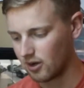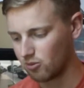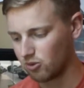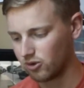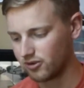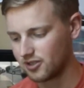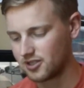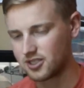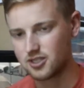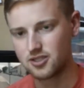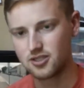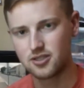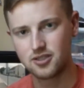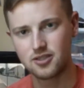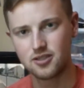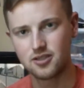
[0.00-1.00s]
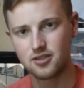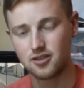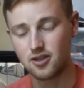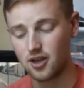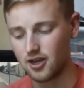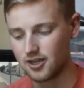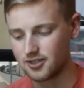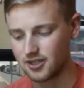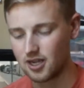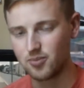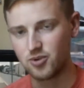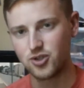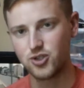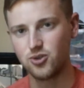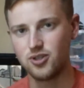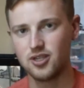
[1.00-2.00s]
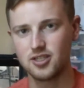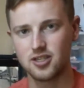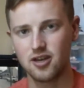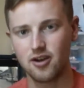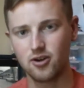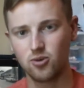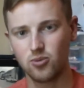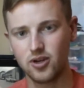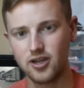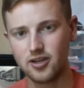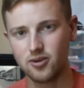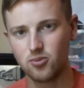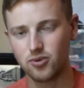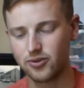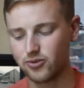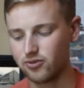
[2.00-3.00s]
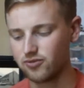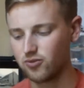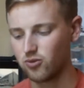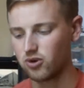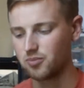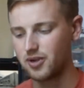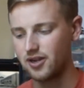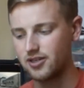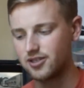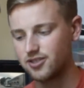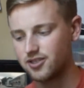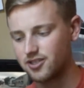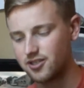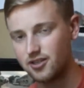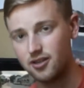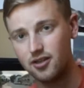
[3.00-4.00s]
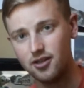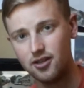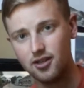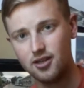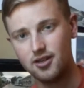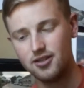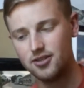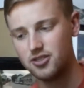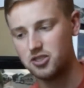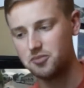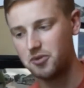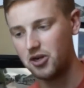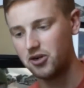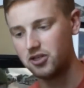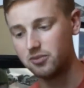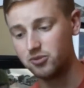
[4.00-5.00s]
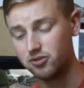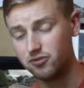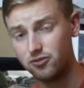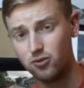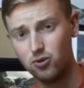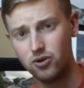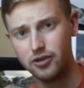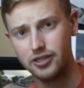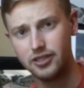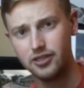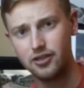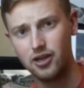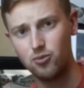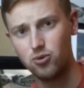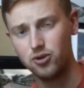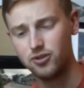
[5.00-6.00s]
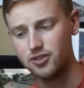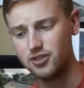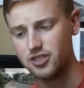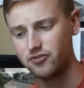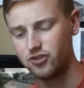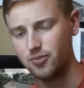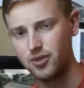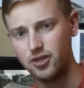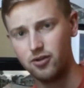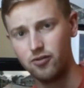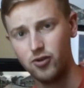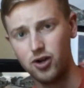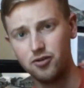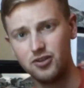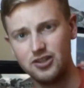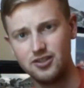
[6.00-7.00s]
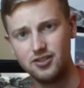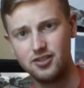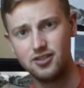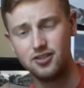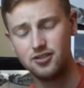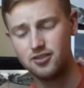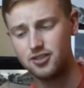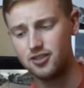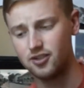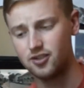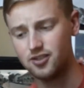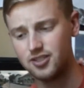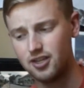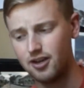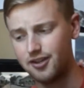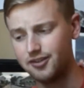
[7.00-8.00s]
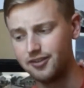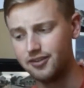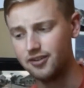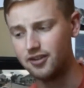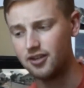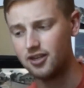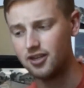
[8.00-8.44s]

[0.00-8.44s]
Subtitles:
wore this type of shoe the entire way, went through 4 pairs. This is pair number 4. I wore this from Rutland to Katahdin,